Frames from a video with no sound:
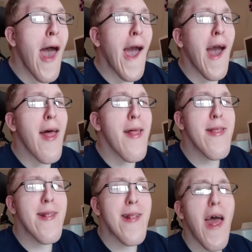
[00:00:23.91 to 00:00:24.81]

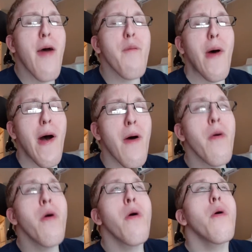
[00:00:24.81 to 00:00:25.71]
against Tampa,
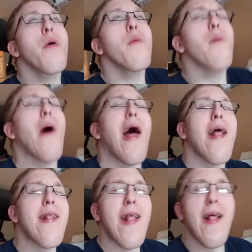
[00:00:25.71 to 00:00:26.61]
but